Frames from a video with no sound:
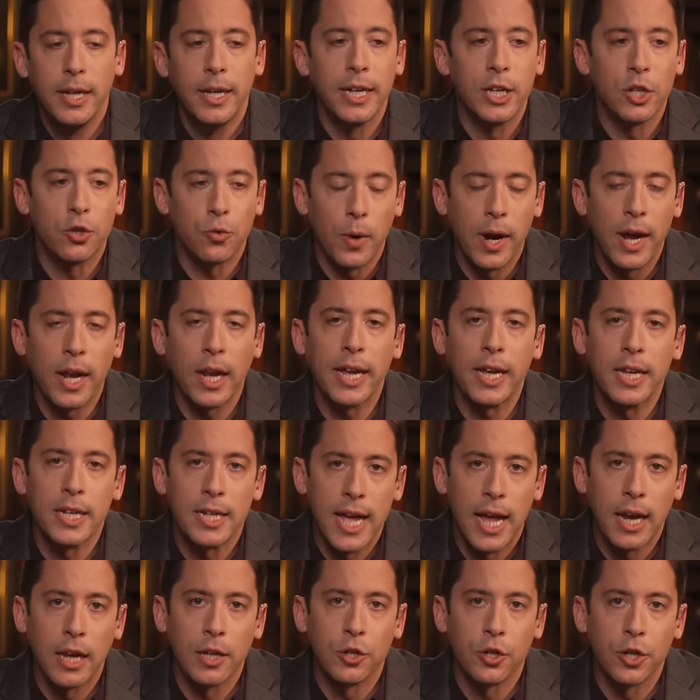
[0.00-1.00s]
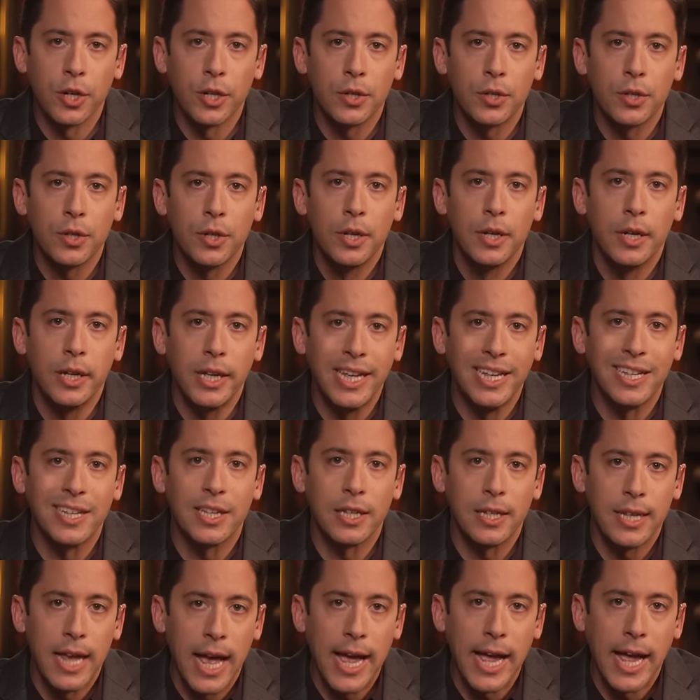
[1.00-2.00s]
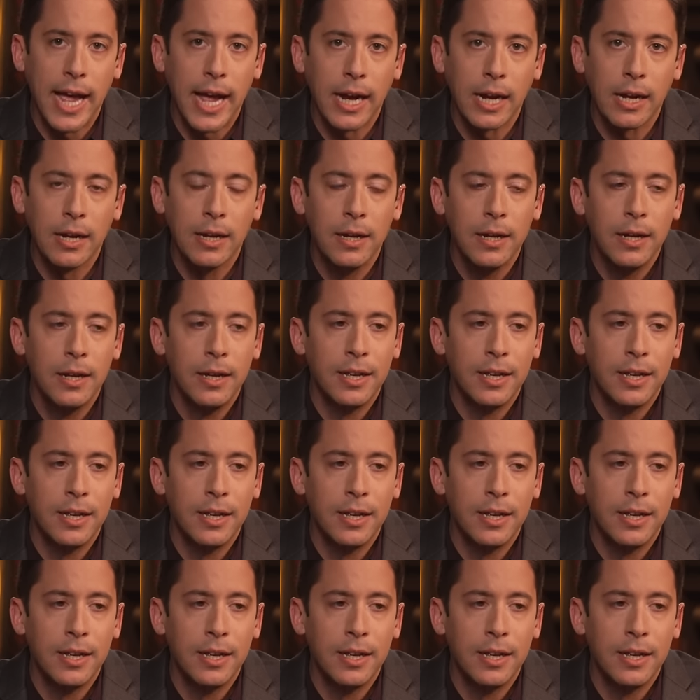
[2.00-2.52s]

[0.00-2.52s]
Israeli intelligence is saying